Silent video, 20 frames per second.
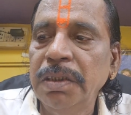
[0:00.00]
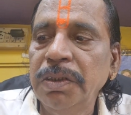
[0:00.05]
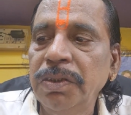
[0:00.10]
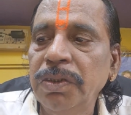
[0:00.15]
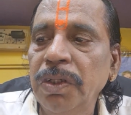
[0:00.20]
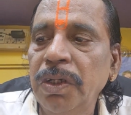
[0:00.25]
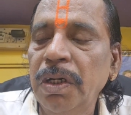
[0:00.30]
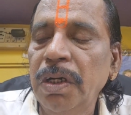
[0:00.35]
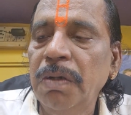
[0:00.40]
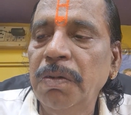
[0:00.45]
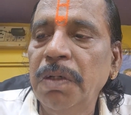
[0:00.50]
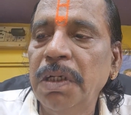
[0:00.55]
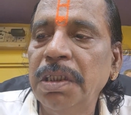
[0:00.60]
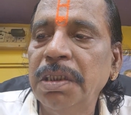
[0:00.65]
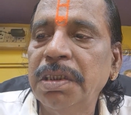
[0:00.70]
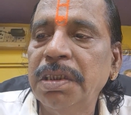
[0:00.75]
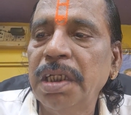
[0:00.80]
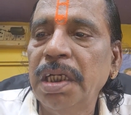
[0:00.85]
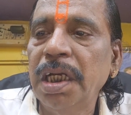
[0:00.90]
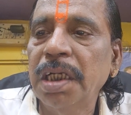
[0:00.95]
So
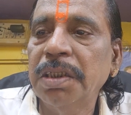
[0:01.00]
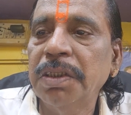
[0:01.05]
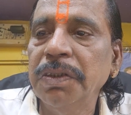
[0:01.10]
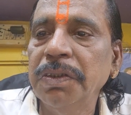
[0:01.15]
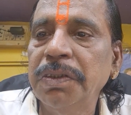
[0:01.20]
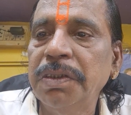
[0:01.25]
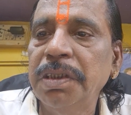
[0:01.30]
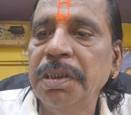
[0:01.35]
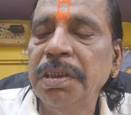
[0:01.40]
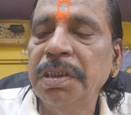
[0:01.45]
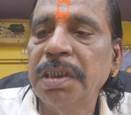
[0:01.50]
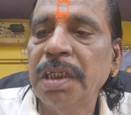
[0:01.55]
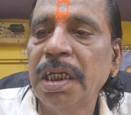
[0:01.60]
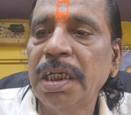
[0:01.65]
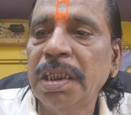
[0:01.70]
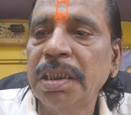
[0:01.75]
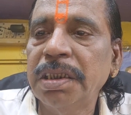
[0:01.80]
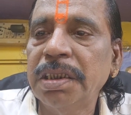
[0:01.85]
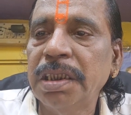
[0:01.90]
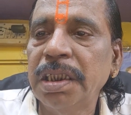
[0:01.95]
once accused is
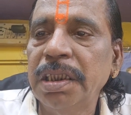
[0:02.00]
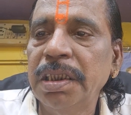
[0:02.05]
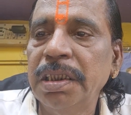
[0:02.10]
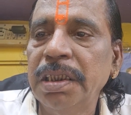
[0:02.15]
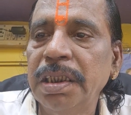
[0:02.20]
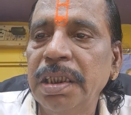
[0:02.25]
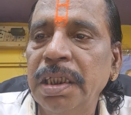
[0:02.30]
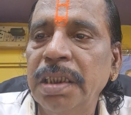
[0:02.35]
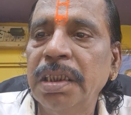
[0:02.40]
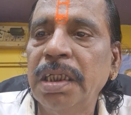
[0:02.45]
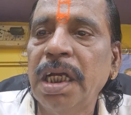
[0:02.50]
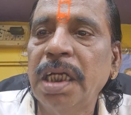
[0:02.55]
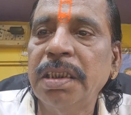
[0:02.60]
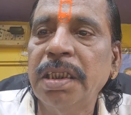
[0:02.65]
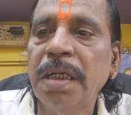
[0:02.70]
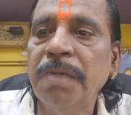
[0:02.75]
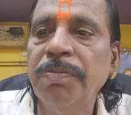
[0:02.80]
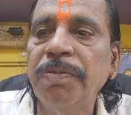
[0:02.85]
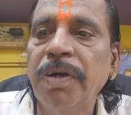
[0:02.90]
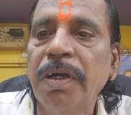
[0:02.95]
arrested, and
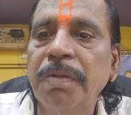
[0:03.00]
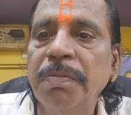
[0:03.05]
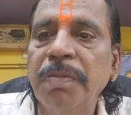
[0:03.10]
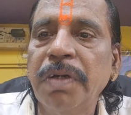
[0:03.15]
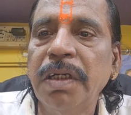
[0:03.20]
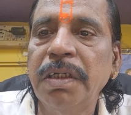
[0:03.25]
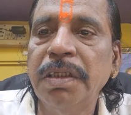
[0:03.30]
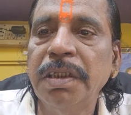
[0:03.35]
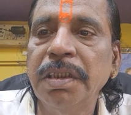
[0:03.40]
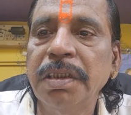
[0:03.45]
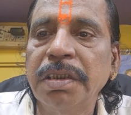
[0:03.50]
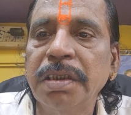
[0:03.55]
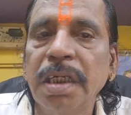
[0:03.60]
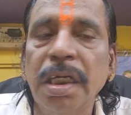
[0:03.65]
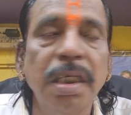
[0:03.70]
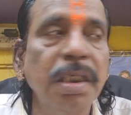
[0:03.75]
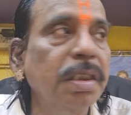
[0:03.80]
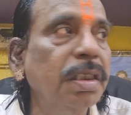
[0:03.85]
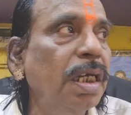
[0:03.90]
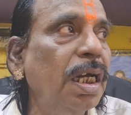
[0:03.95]
other formalities
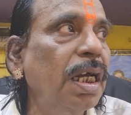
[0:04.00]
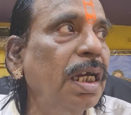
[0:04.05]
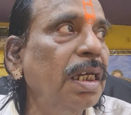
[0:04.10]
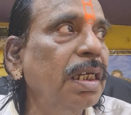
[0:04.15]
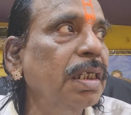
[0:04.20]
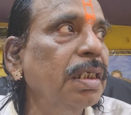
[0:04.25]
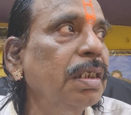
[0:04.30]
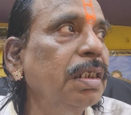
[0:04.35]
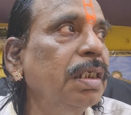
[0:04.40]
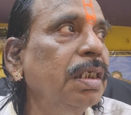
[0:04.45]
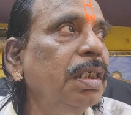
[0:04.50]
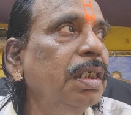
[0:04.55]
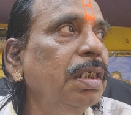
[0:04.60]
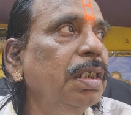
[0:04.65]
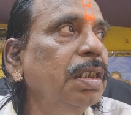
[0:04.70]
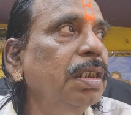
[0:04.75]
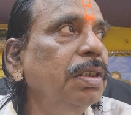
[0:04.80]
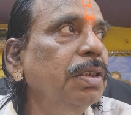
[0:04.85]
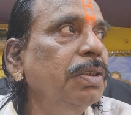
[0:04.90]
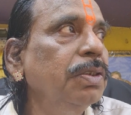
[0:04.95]
are there.
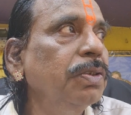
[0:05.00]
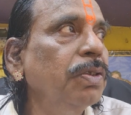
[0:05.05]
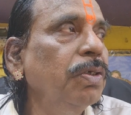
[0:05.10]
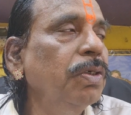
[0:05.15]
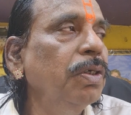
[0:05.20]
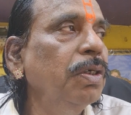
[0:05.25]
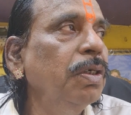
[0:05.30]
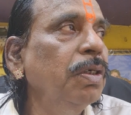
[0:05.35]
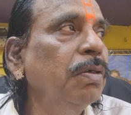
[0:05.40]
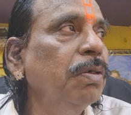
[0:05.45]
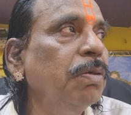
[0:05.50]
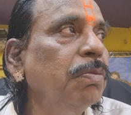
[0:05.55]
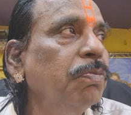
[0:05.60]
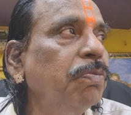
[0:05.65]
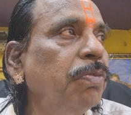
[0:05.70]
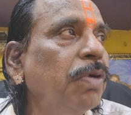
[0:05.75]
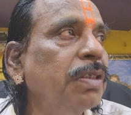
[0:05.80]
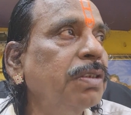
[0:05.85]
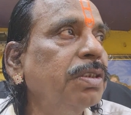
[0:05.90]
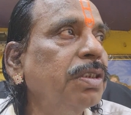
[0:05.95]
So
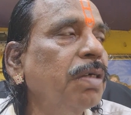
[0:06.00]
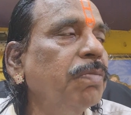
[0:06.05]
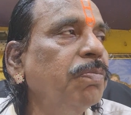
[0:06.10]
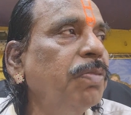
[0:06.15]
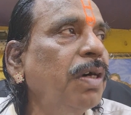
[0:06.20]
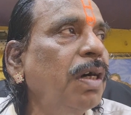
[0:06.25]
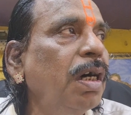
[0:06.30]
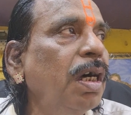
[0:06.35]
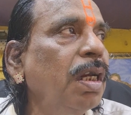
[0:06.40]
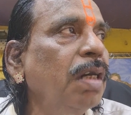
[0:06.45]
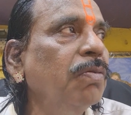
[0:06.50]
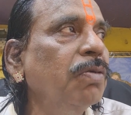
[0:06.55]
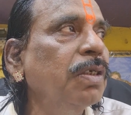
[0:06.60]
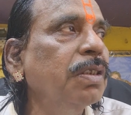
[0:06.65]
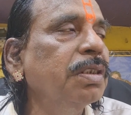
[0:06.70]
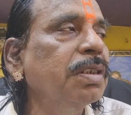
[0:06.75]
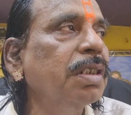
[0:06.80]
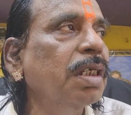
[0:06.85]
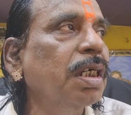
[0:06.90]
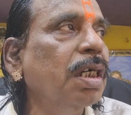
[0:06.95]
first of all,
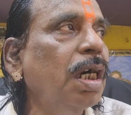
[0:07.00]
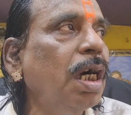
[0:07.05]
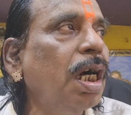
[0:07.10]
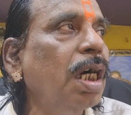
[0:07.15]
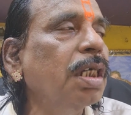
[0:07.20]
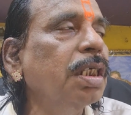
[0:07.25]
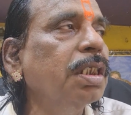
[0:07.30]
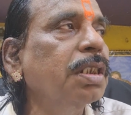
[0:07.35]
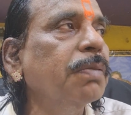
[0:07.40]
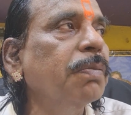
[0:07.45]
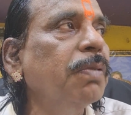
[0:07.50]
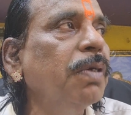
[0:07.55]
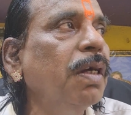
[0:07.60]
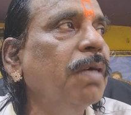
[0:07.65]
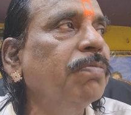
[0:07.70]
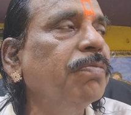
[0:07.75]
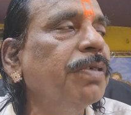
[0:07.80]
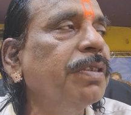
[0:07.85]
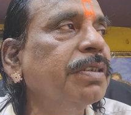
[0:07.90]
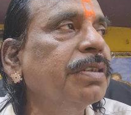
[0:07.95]
once the cognizable
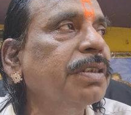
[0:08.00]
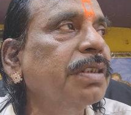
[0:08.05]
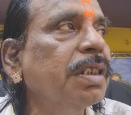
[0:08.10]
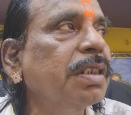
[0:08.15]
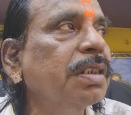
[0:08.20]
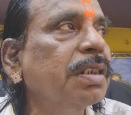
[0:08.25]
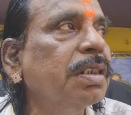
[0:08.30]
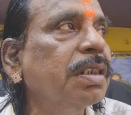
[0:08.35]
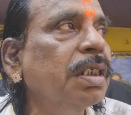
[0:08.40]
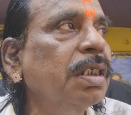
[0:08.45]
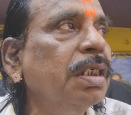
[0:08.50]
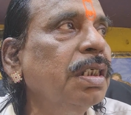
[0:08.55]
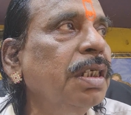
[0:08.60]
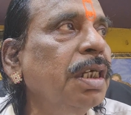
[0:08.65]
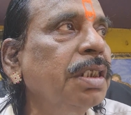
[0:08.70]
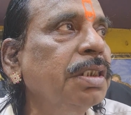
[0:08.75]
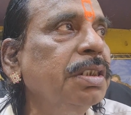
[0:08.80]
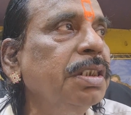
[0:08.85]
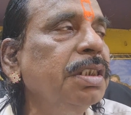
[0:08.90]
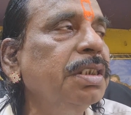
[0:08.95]
offences
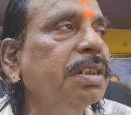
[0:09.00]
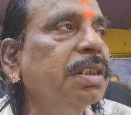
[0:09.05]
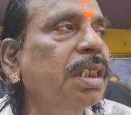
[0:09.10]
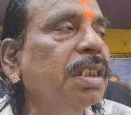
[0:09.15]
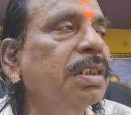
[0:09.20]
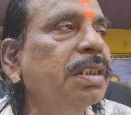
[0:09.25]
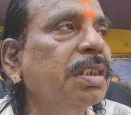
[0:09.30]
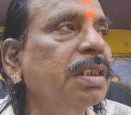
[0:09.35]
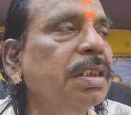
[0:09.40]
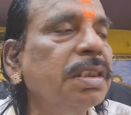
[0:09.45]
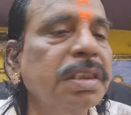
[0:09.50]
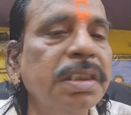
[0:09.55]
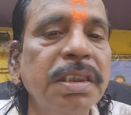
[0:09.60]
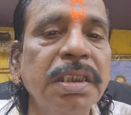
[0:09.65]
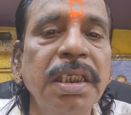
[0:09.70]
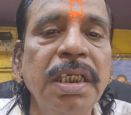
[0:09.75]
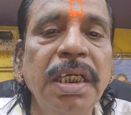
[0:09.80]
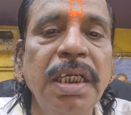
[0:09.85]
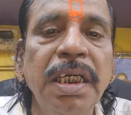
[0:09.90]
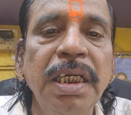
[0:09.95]
existence
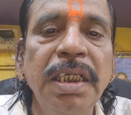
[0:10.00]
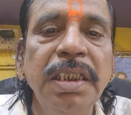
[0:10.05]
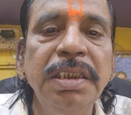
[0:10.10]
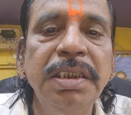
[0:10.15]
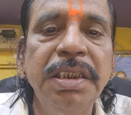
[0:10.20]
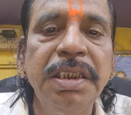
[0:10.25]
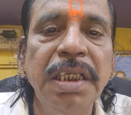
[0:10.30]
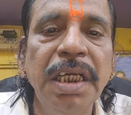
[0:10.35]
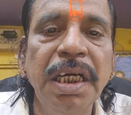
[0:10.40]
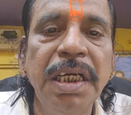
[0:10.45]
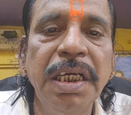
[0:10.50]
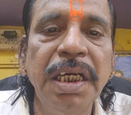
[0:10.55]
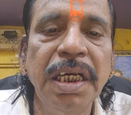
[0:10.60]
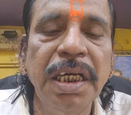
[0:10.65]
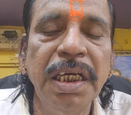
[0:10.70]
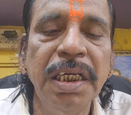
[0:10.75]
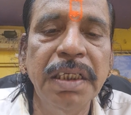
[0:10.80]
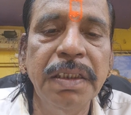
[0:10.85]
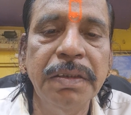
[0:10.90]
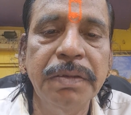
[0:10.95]
is
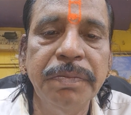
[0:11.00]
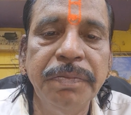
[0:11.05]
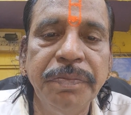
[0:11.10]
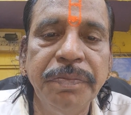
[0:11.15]
stated,